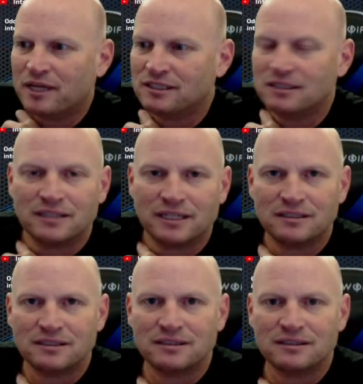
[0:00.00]
That's
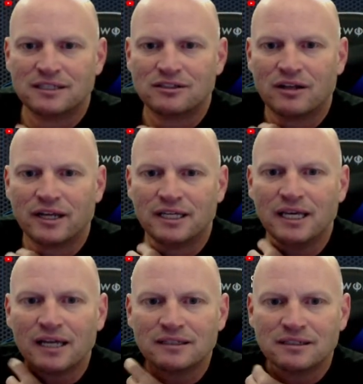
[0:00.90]
that's that's all I
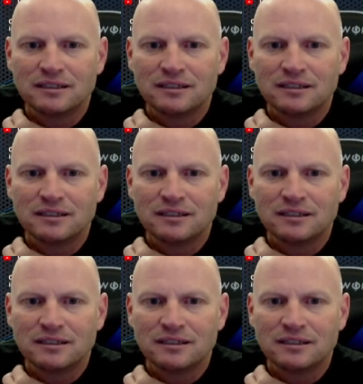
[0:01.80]
get.